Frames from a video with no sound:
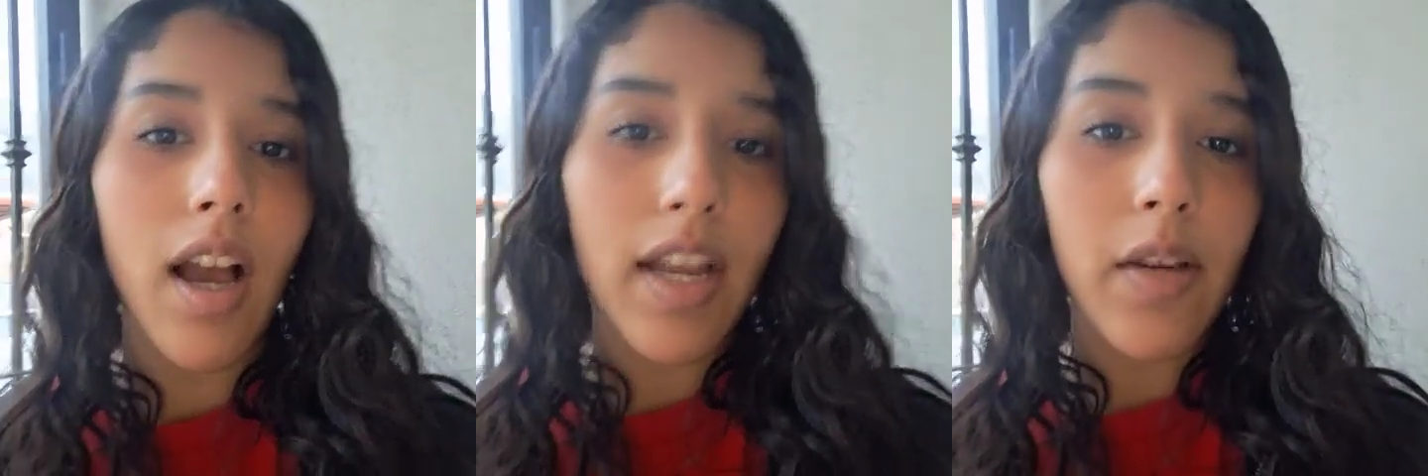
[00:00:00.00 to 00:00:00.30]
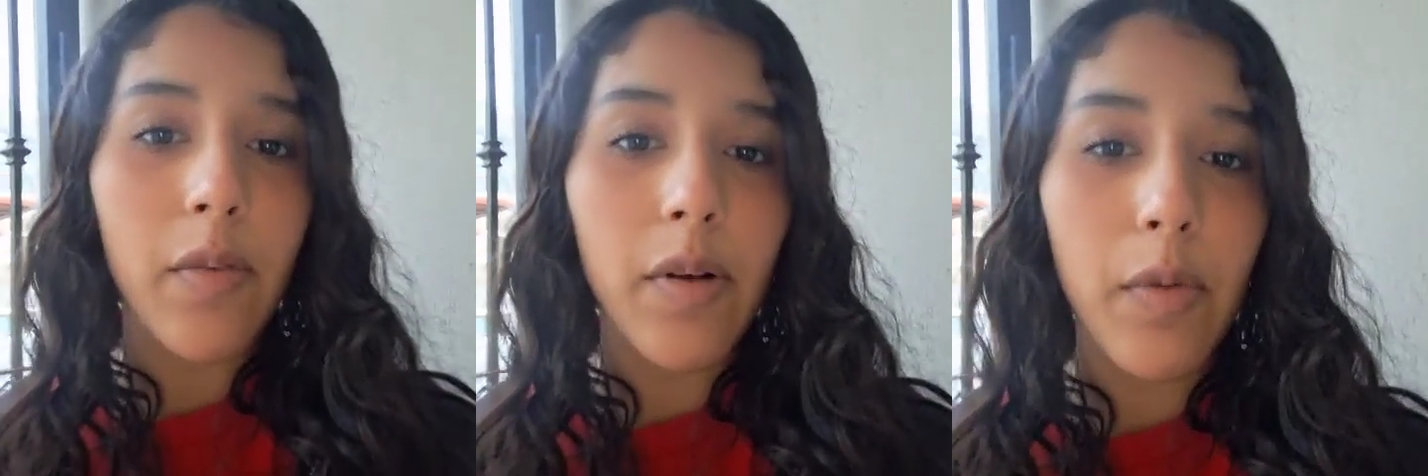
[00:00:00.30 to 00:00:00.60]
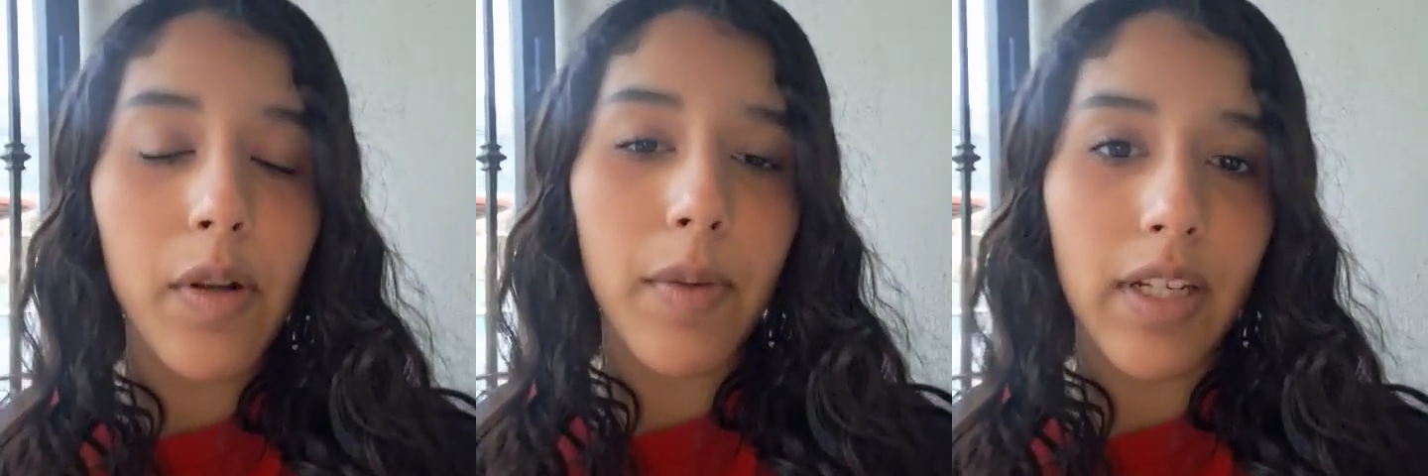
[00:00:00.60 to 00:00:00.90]
Hi
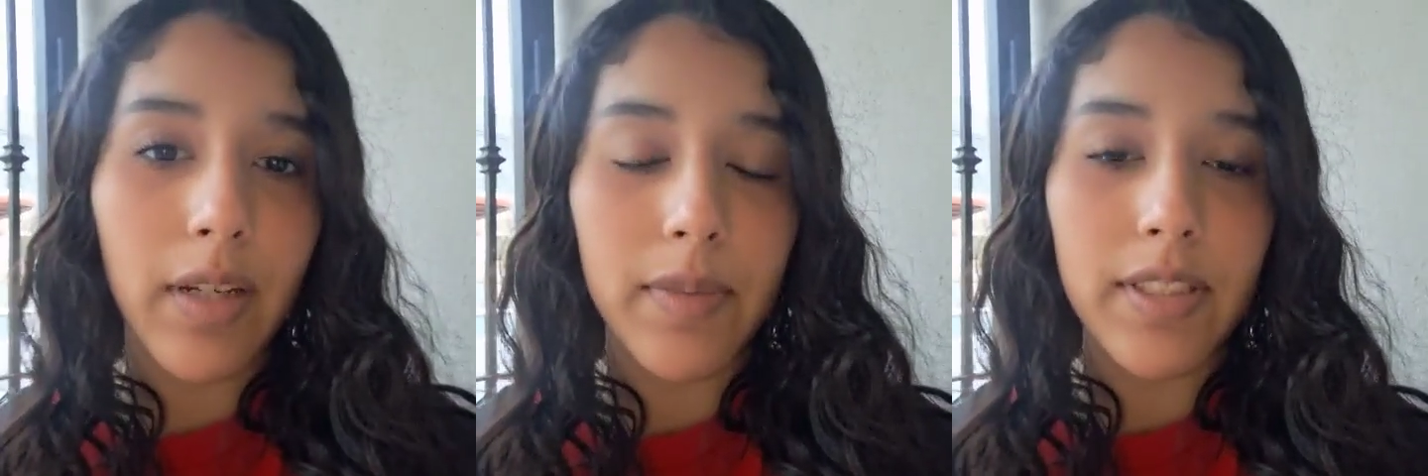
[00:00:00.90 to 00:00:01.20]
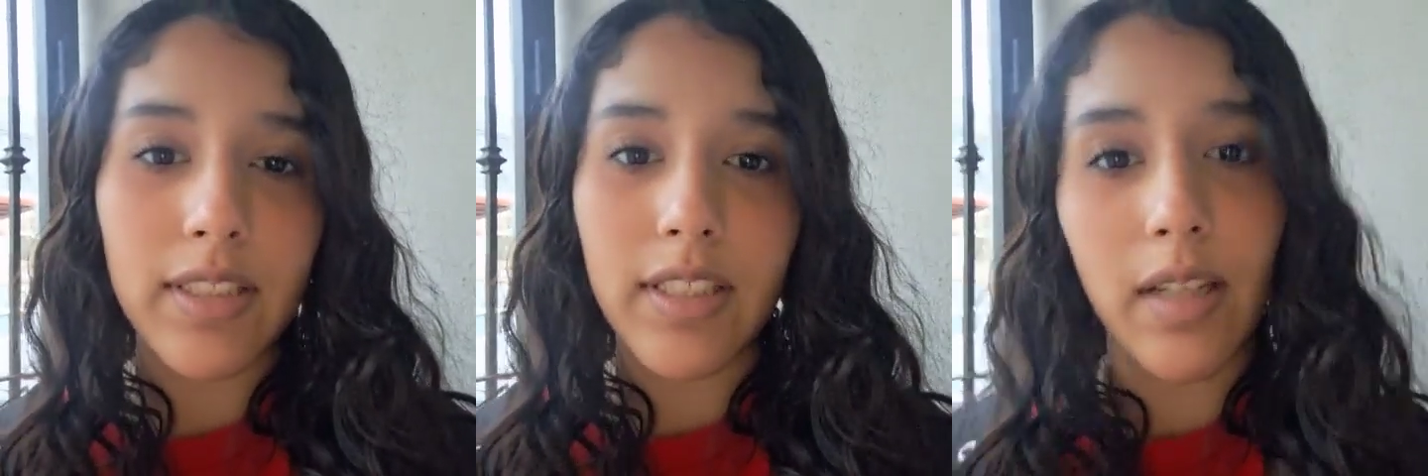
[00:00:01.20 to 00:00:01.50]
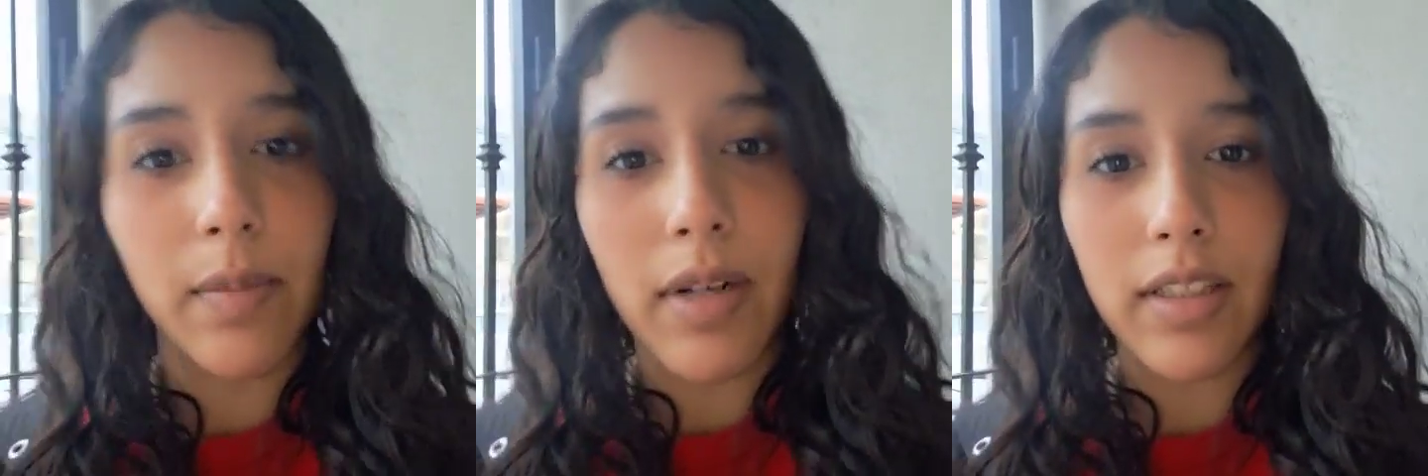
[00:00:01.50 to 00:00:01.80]
everyone, my name is
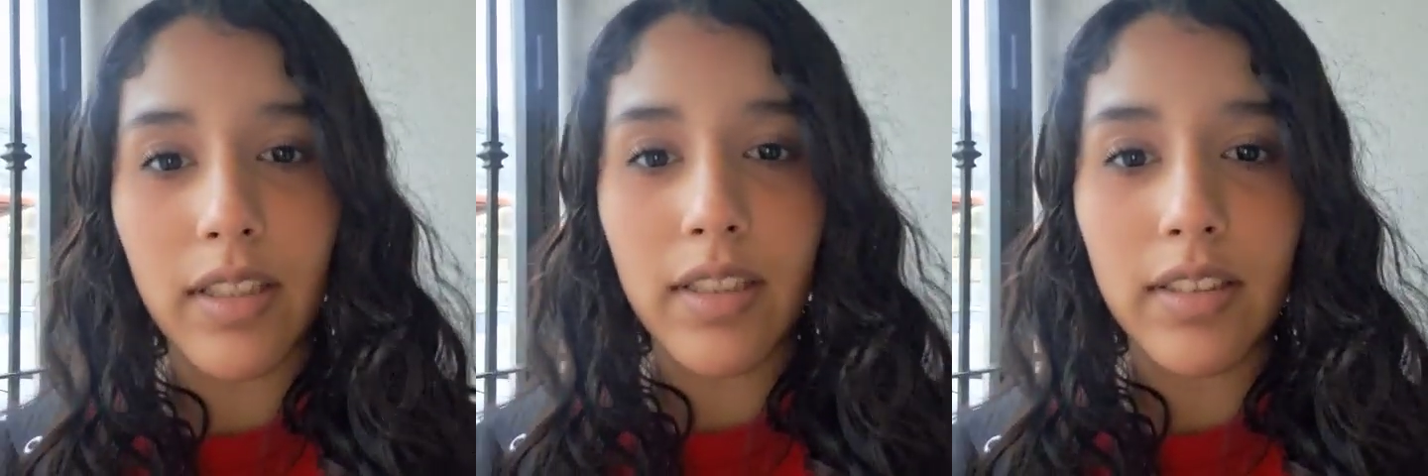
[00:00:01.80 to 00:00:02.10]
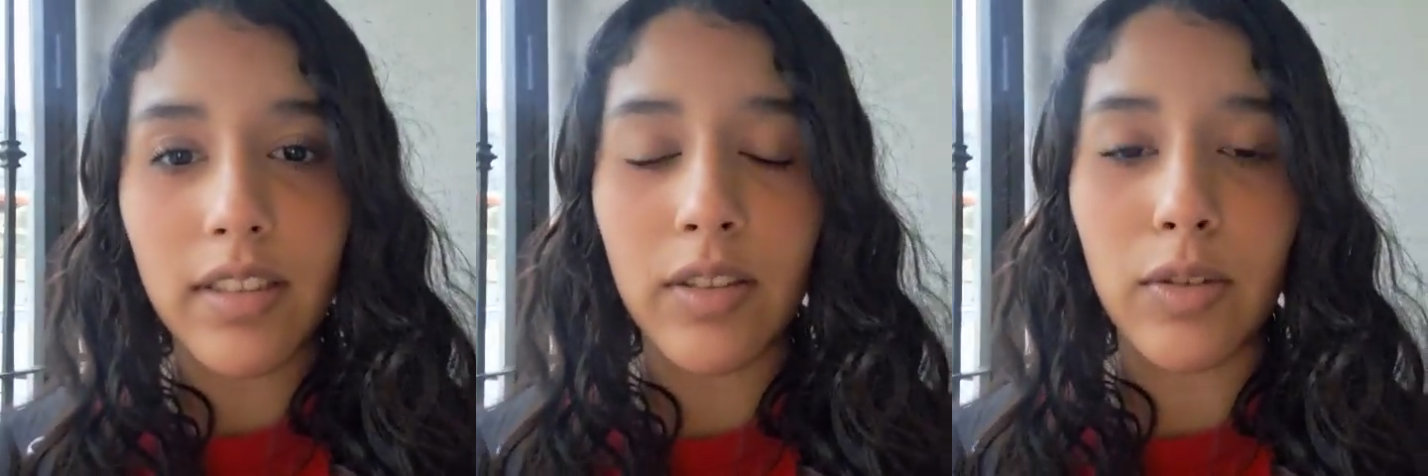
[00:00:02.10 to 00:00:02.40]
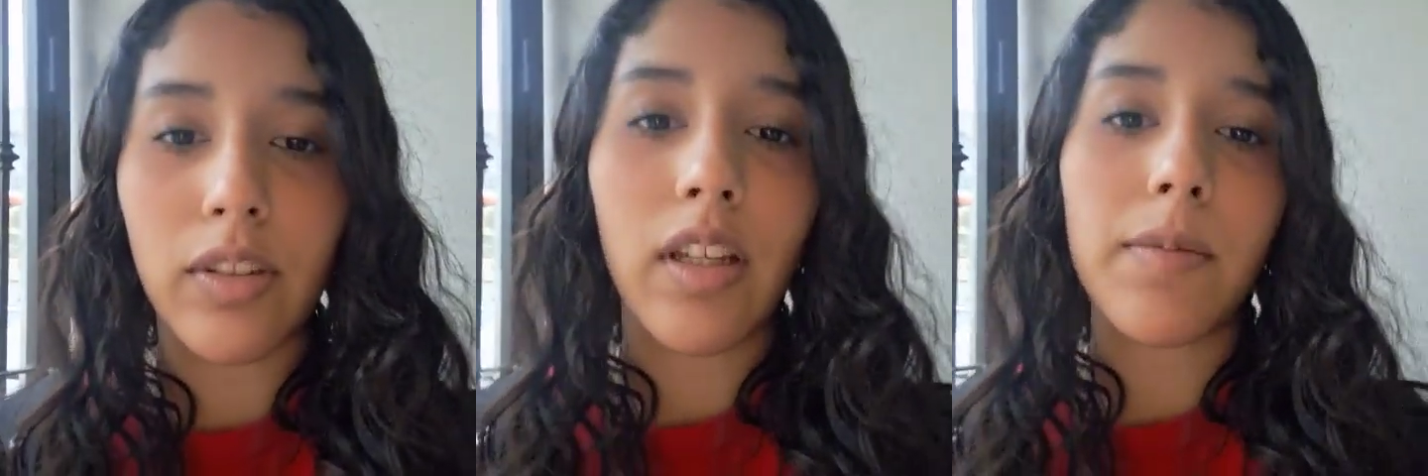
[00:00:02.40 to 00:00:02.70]
Cecilia Martinez and
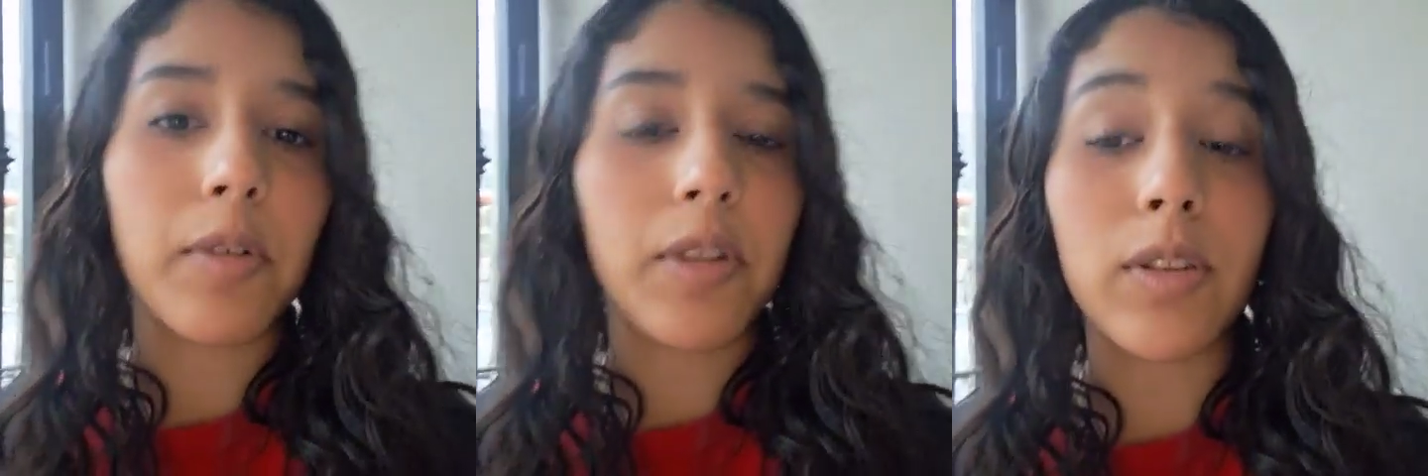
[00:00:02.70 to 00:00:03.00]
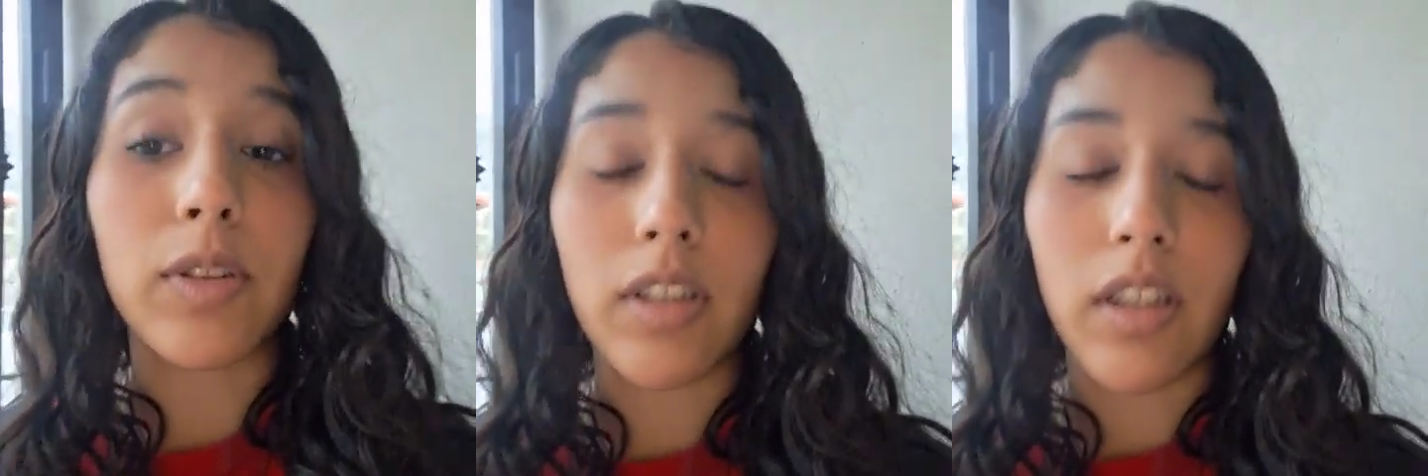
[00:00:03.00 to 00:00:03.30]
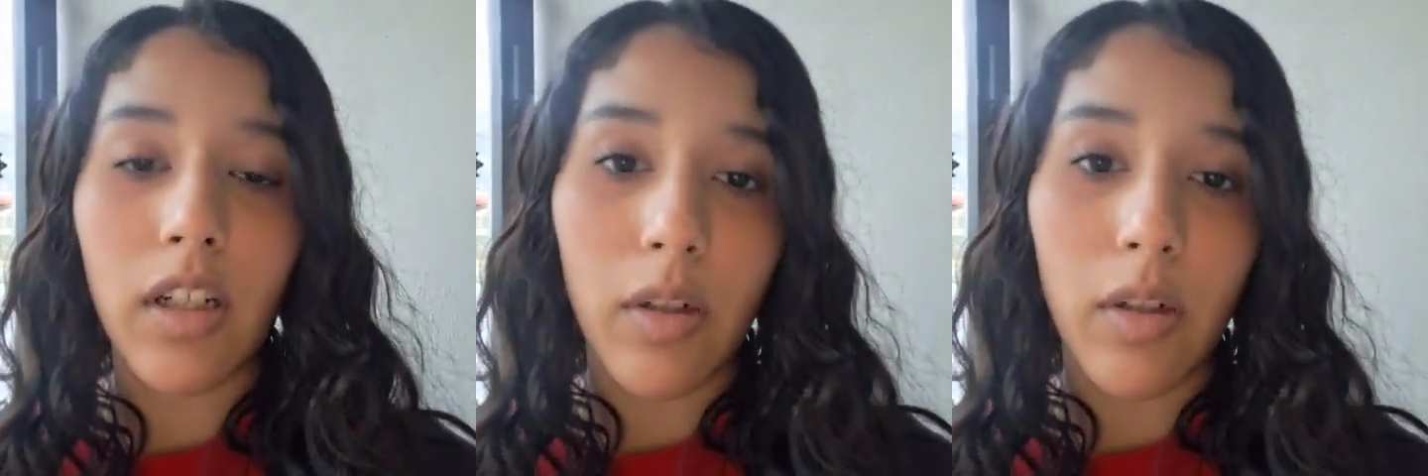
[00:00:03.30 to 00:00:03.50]
today I'm going to talk